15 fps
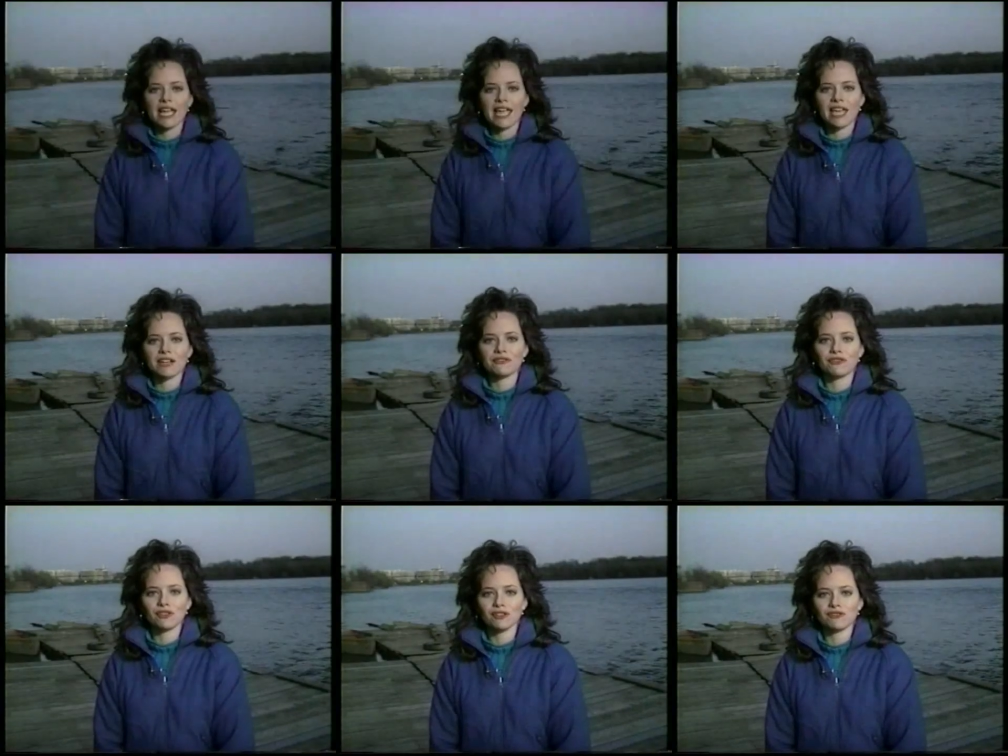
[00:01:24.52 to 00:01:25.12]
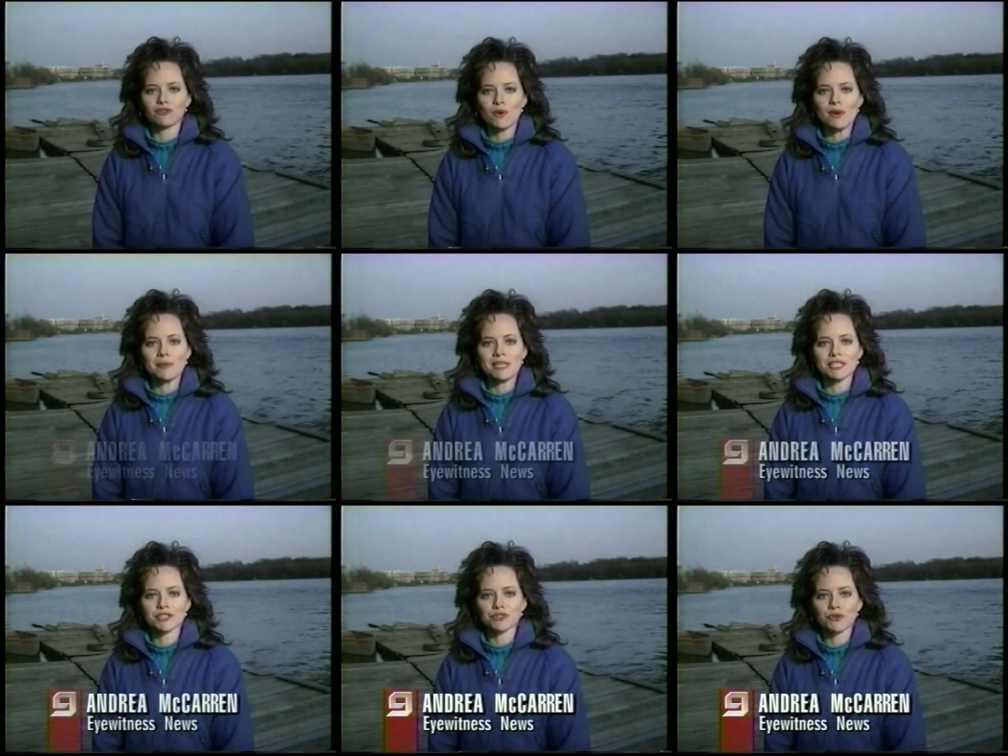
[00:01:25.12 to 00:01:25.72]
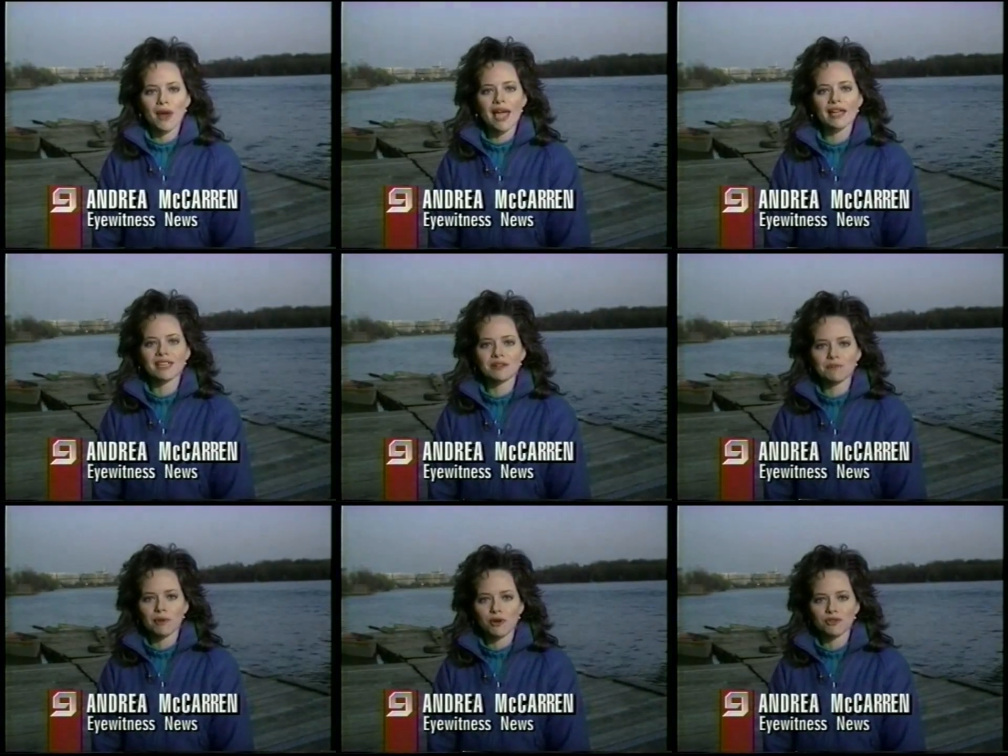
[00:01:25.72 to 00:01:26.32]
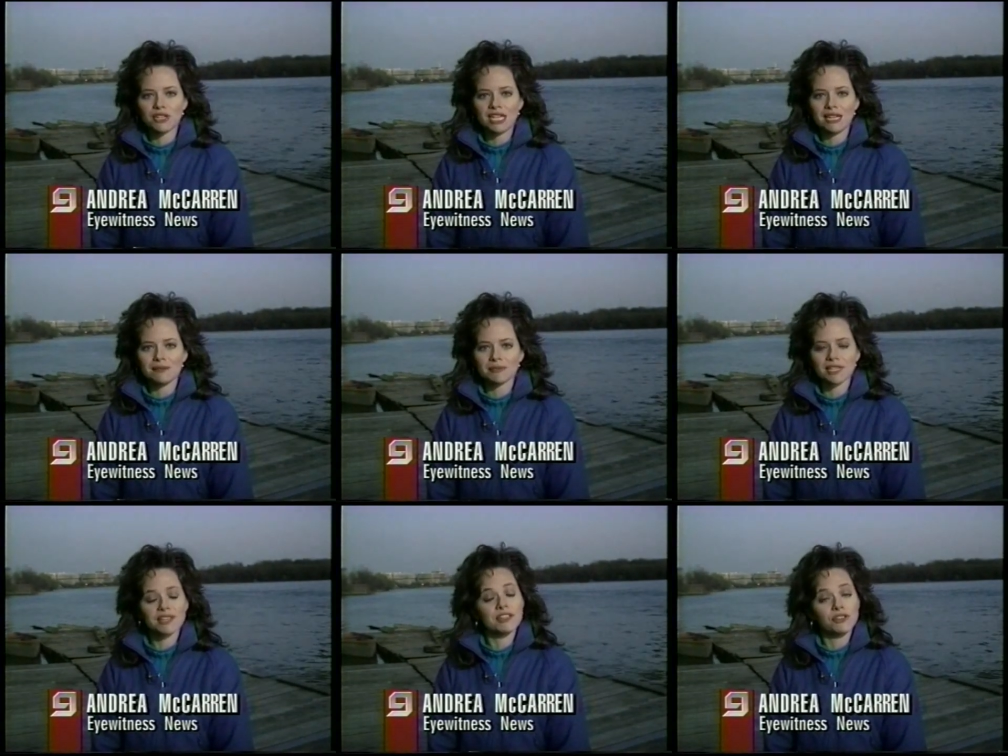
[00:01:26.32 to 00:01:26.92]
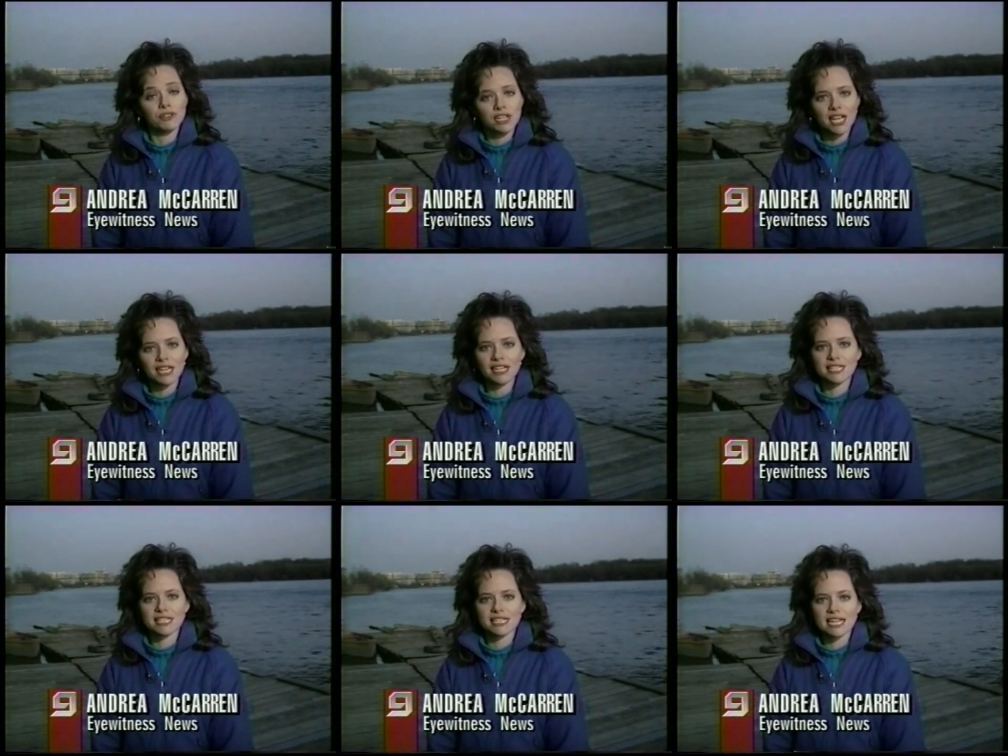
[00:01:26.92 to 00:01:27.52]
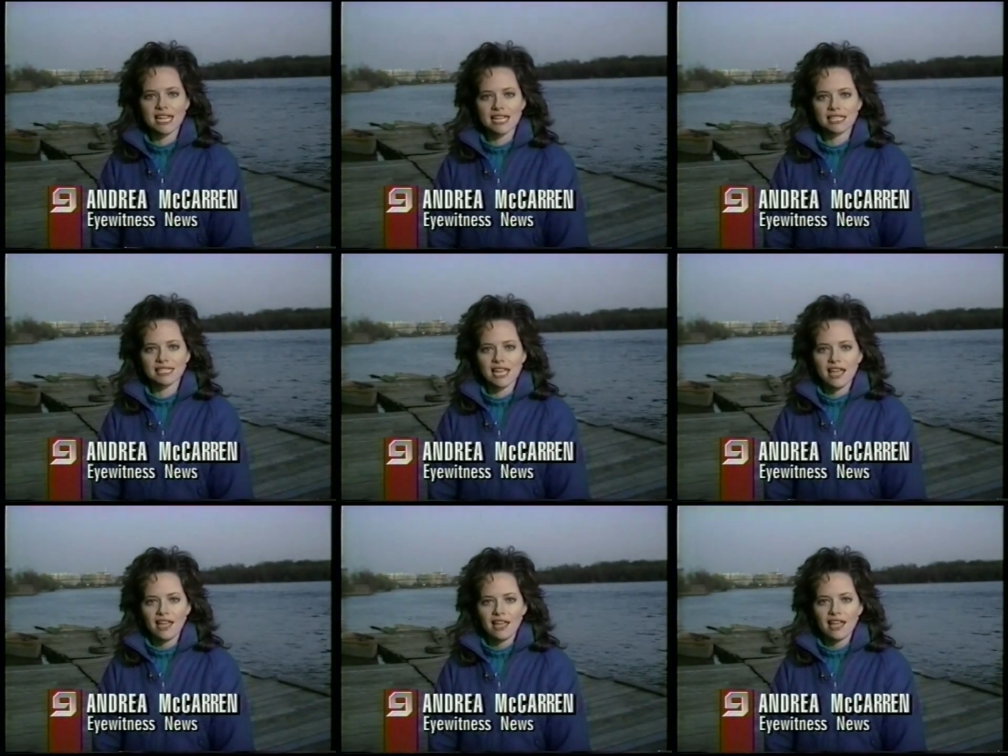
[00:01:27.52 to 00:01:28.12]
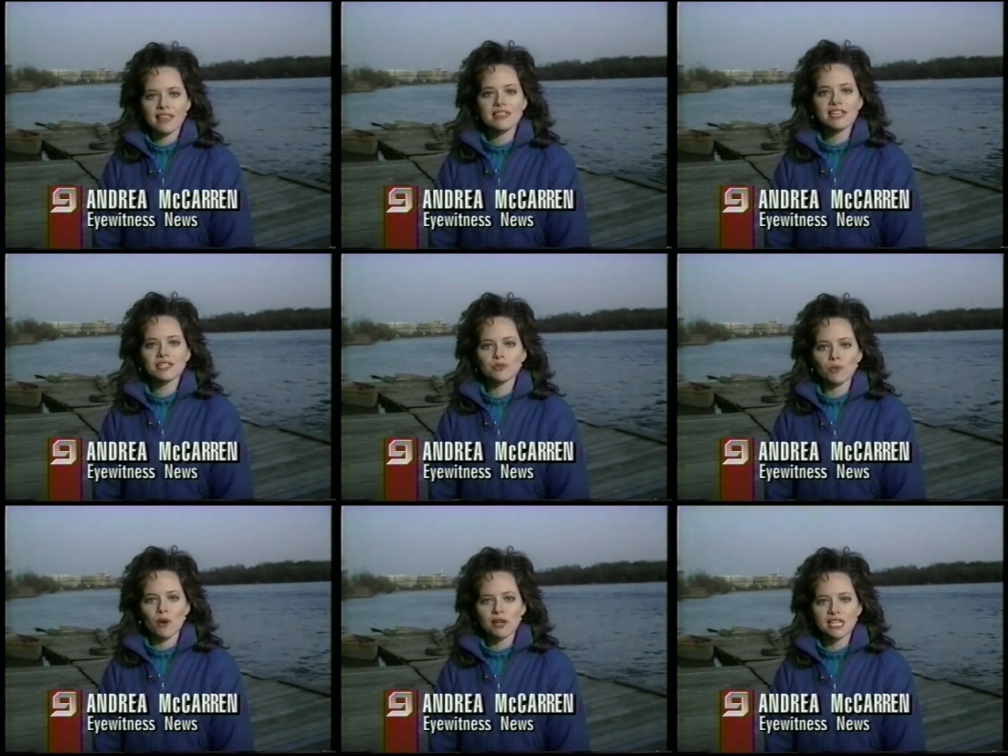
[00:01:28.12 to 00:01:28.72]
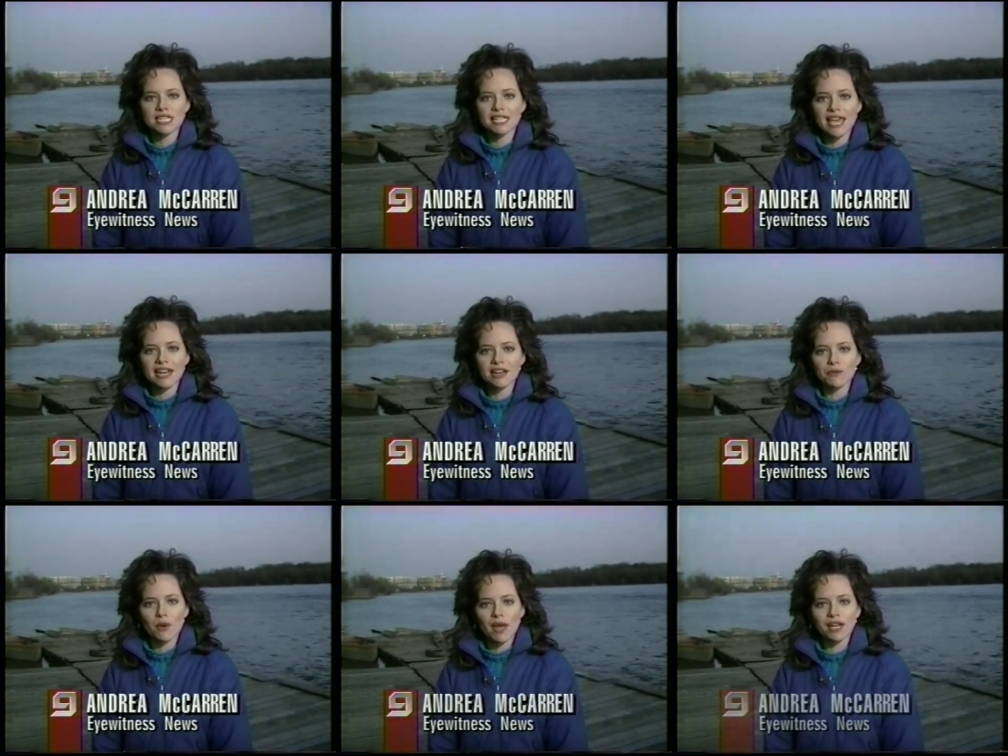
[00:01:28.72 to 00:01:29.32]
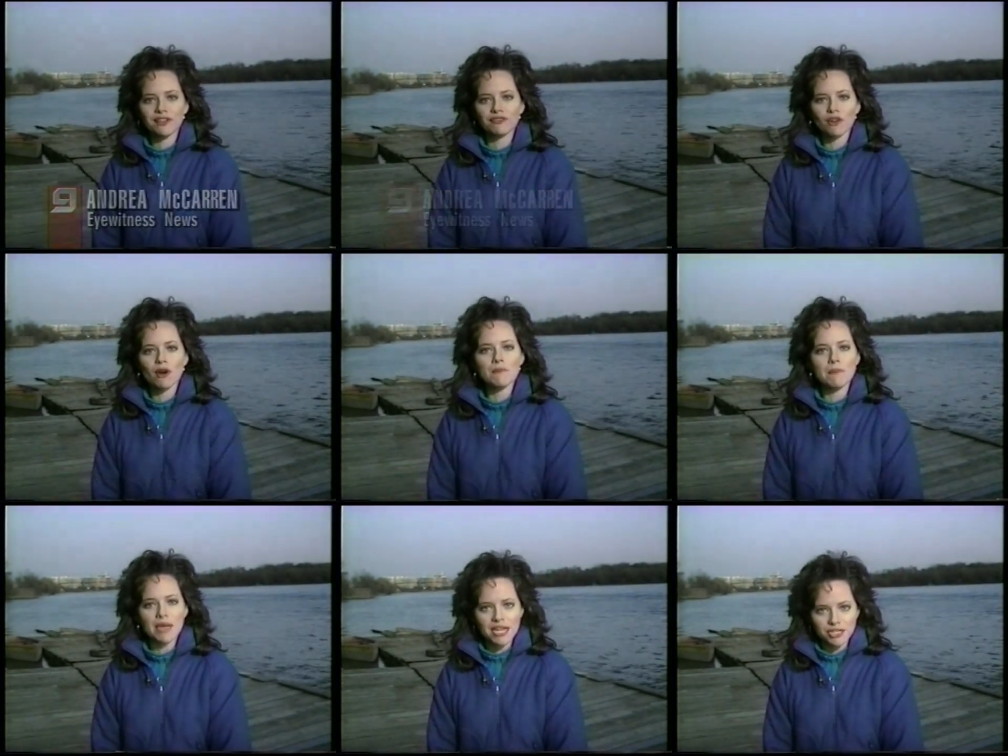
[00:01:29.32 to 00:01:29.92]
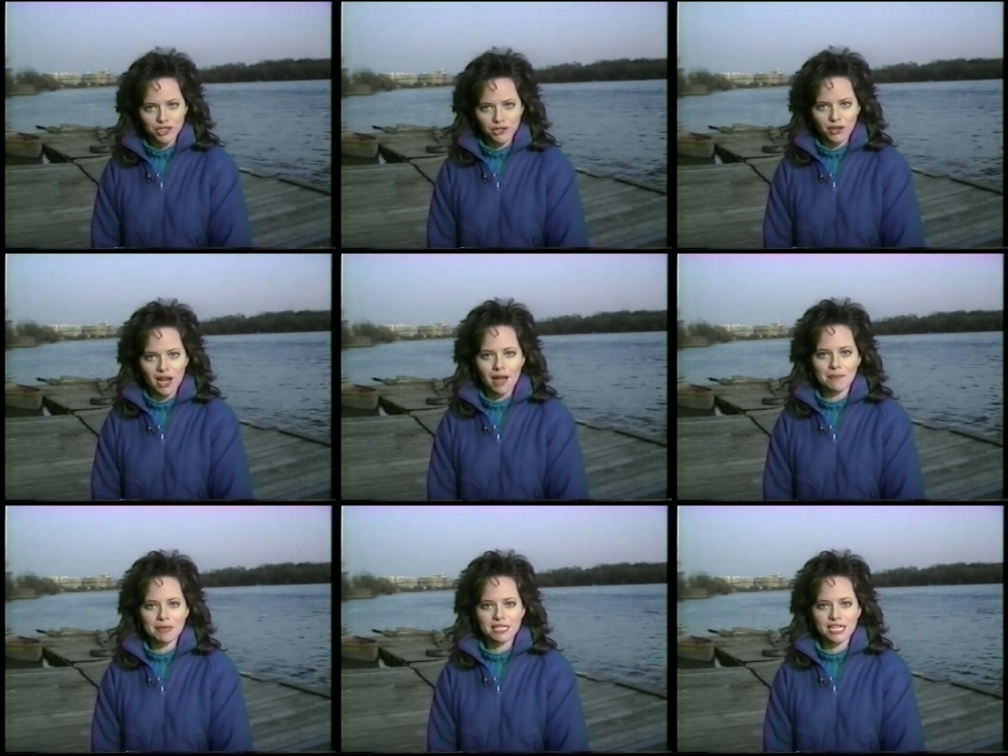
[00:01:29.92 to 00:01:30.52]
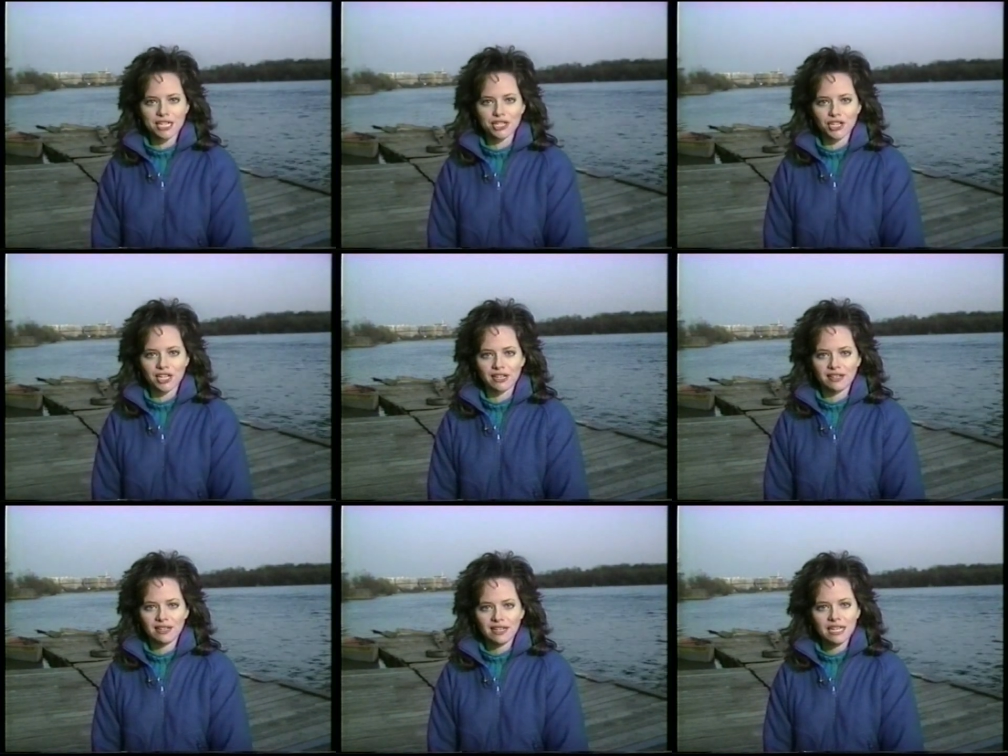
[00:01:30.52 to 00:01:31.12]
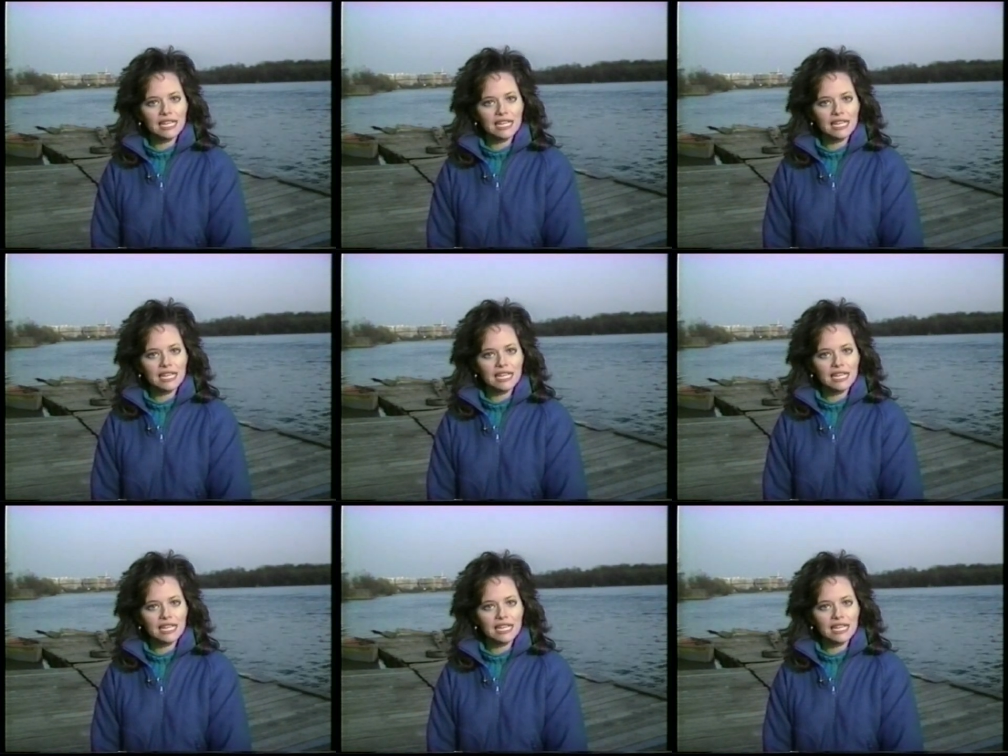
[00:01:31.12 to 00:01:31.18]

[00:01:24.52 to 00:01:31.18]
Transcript: a handful of women's dragon boat teams in the United States, and this one is getting ready for a major competition.